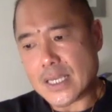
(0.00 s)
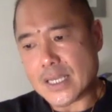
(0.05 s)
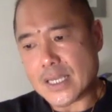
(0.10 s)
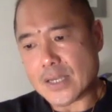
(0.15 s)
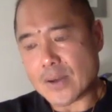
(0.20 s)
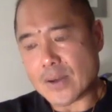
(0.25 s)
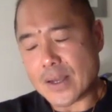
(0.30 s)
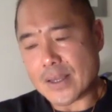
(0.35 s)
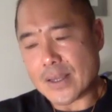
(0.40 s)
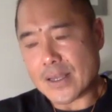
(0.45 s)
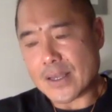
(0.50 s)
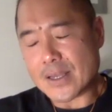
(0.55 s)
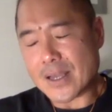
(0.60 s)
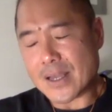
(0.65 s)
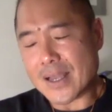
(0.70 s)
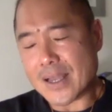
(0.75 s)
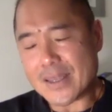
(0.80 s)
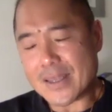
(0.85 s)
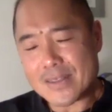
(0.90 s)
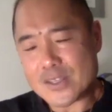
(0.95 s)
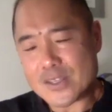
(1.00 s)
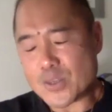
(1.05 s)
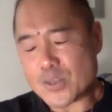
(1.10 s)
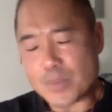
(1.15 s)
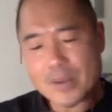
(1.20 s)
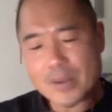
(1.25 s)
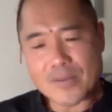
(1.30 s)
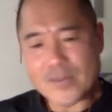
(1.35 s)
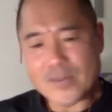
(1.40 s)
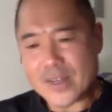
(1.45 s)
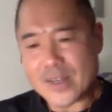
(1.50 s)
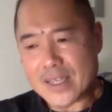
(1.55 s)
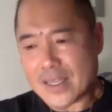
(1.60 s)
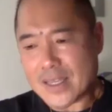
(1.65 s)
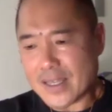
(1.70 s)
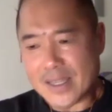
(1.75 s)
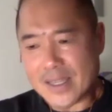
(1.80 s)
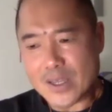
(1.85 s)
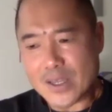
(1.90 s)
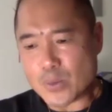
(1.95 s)
I had this epiphany.
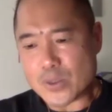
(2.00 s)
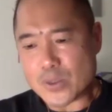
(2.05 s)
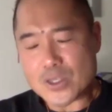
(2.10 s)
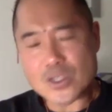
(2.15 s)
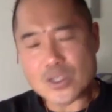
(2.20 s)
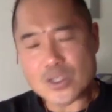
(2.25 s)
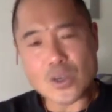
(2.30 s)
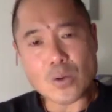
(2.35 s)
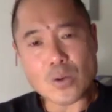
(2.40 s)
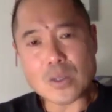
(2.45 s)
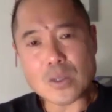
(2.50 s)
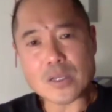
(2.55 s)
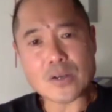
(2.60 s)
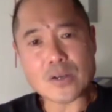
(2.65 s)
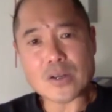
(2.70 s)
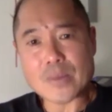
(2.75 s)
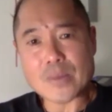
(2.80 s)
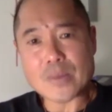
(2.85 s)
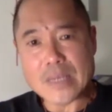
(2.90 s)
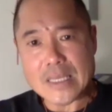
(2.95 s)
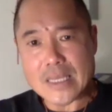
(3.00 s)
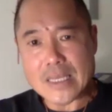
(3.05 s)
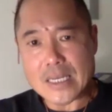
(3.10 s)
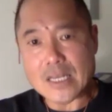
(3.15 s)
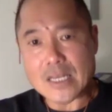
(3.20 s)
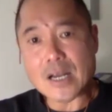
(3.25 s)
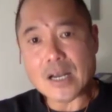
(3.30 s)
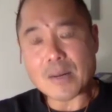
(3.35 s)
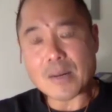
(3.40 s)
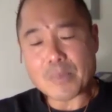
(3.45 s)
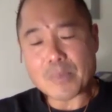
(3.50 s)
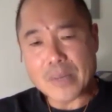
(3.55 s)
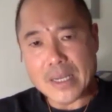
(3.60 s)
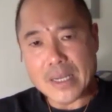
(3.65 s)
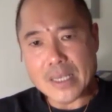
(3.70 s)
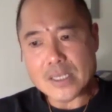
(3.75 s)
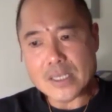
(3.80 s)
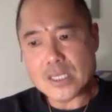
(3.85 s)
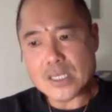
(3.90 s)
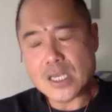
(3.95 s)
It was so clear to me that
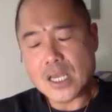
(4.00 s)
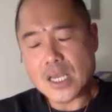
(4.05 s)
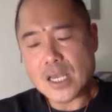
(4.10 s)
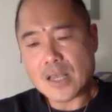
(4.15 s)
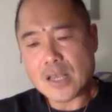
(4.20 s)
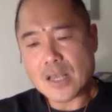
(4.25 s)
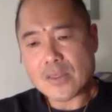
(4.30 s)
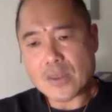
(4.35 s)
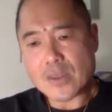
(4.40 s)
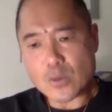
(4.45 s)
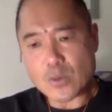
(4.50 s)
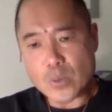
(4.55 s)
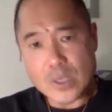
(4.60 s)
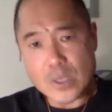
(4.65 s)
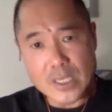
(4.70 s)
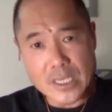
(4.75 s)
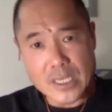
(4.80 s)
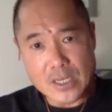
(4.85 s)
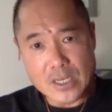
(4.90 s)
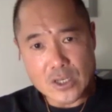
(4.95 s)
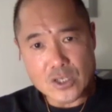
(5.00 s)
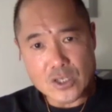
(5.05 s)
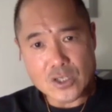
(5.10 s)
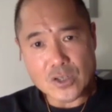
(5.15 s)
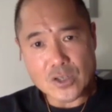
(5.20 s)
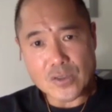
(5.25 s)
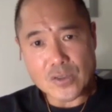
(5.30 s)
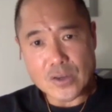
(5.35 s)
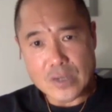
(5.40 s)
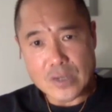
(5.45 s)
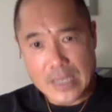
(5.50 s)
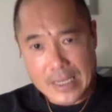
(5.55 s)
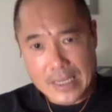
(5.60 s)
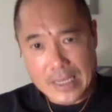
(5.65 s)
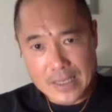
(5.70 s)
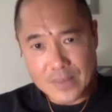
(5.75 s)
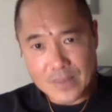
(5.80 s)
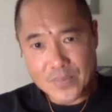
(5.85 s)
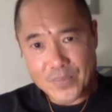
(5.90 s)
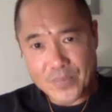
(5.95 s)
companies that really understood their
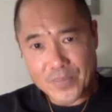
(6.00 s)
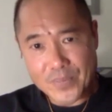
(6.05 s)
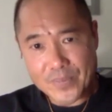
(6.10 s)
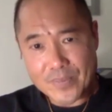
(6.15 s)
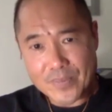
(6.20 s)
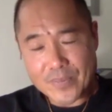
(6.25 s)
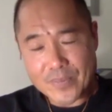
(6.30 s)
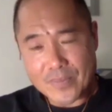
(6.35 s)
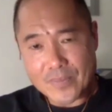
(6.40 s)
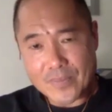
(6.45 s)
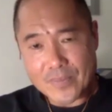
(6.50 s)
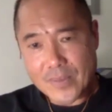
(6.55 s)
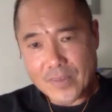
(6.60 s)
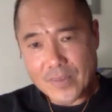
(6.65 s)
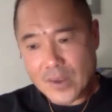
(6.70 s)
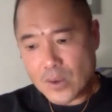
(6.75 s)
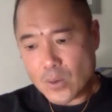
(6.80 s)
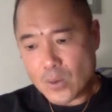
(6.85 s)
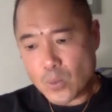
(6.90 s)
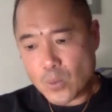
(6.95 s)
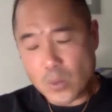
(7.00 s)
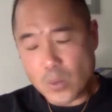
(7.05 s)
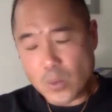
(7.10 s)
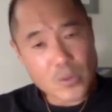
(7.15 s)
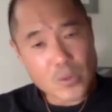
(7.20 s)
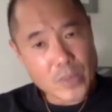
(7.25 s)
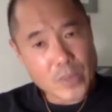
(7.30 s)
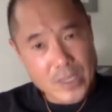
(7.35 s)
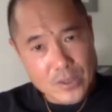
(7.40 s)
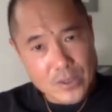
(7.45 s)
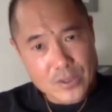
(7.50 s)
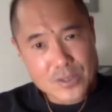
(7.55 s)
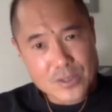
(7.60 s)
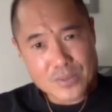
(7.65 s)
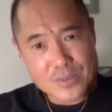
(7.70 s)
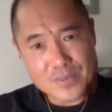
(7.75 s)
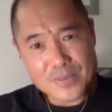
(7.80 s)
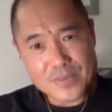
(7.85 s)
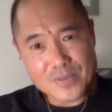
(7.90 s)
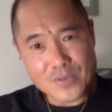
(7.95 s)
data were the winners
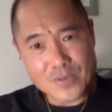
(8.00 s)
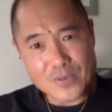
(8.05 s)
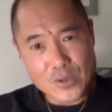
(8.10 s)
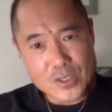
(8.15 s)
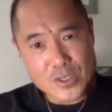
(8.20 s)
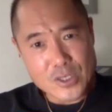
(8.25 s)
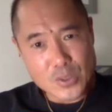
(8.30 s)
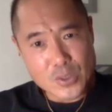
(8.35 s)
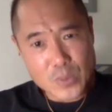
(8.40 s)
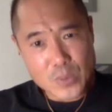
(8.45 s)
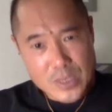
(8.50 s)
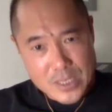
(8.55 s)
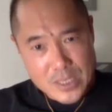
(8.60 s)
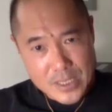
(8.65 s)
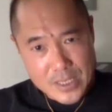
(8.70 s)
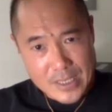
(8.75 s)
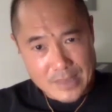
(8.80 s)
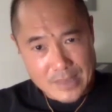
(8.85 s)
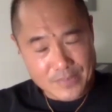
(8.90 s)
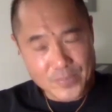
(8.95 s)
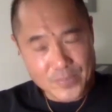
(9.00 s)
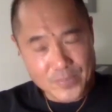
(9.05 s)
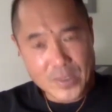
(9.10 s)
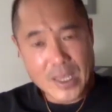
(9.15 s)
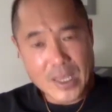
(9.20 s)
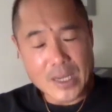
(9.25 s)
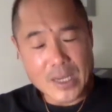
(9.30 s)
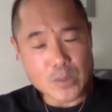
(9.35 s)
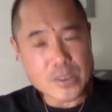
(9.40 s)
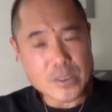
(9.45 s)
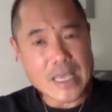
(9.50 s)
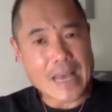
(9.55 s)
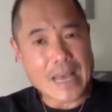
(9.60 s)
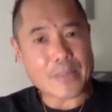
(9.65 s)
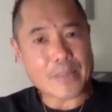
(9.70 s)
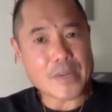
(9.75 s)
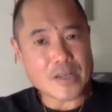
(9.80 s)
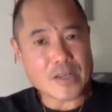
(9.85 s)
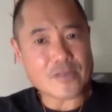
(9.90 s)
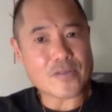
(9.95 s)
versus the ones that didn't. And it was
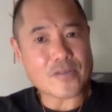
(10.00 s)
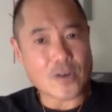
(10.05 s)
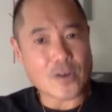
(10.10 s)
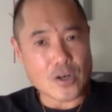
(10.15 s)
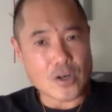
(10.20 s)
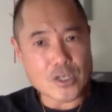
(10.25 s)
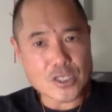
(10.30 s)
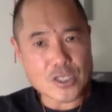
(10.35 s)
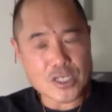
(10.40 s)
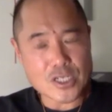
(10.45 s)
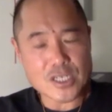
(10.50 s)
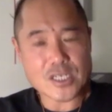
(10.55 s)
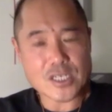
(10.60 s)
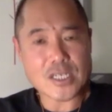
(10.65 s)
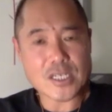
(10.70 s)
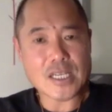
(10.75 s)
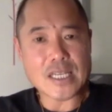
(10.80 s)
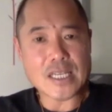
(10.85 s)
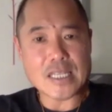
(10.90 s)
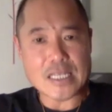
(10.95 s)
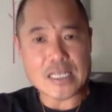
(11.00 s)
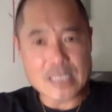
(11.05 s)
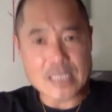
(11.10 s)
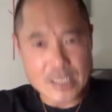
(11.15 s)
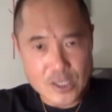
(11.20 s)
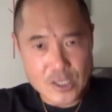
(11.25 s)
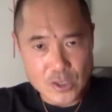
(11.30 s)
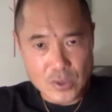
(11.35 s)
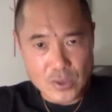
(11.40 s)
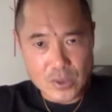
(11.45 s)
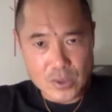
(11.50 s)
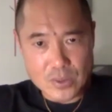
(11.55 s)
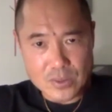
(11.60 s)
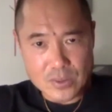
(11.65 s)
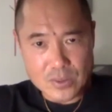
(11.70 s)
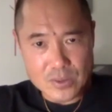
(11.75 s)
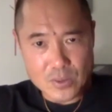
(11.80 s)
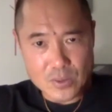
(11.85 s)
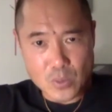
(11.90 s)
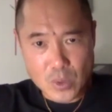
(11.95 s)
happening first in the digital
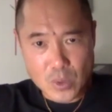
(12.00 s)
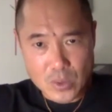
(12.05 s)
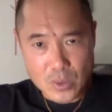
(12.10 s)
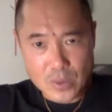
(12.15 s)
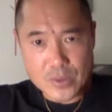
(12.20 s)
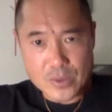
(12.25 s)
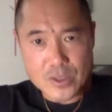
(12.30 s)
world.